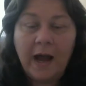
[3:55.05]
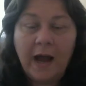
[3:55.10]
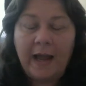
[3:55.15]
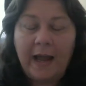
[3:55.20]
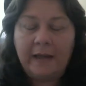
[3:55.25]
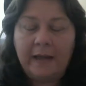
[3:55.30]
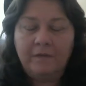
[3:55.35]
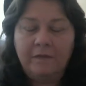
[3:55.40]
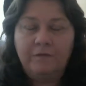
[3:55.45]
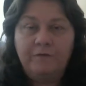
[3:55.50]

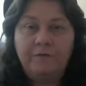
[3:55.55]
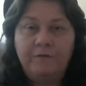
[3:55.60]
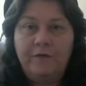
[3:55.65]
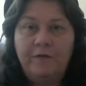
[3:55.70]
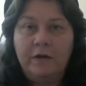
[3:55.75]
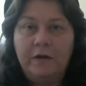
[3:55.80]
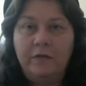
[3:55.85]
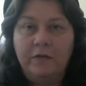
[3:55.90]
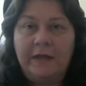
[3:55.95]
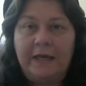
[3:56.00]
I can
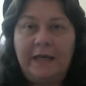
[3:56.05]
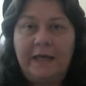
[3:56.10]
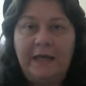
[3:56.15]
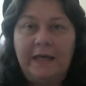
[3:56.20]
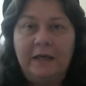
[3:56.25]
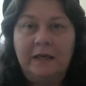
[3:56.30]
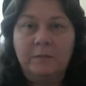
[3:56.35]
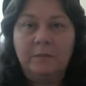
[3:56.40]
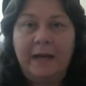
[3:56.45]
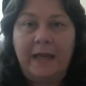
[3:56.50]
feel the
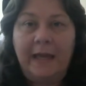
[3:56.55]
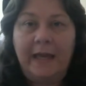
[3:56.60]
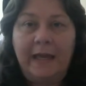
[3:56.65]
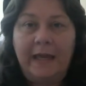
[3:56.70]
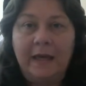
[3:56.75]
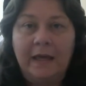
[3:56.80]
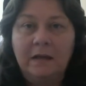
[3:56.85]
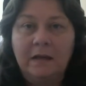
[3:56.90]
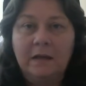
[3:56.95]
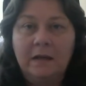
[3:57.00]
key in my
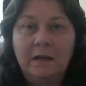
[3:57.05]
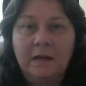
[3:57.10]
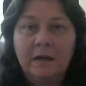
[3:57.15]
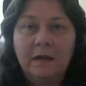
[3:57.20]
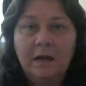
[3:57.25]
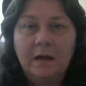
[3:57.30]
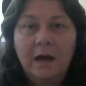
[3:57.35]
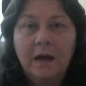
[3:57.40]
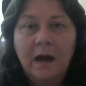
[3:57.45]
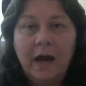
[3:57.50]
hand.
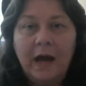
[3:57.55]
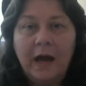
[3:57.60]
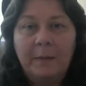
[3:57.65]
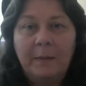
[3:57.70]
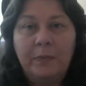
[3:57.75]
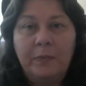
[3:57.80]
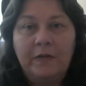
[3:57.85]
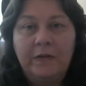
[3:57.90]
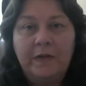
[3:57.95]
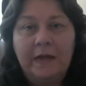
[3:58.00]
I
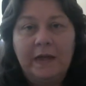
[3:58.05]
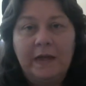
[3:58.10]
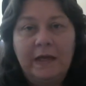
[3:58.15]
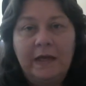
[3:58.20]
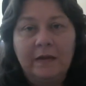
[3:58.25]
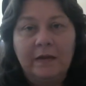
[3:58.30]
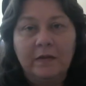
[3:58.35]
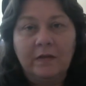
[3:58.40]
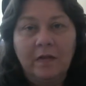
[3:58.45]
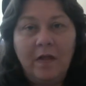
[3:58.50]
put the key
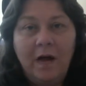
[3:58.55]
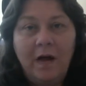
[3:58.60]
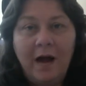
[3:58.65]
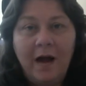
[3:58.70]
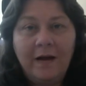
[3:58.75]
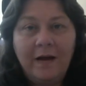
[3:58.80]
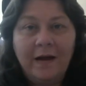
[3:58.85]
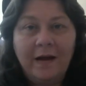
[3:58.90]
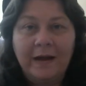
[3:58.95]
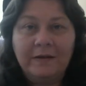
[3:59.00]
in the
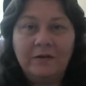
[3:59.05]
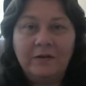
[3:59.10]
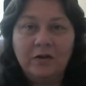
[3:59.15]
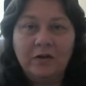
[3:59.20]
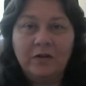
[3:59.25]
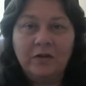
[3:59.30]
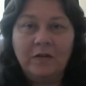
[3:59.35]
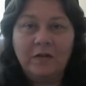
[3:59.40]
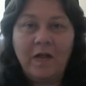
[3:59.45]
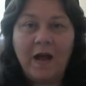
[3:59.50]
lock. I
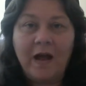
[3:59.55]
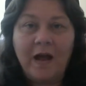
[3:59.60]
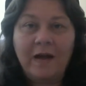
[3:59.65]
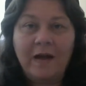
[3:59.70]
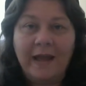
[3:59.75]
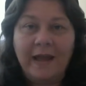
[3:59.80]
turn the lock. I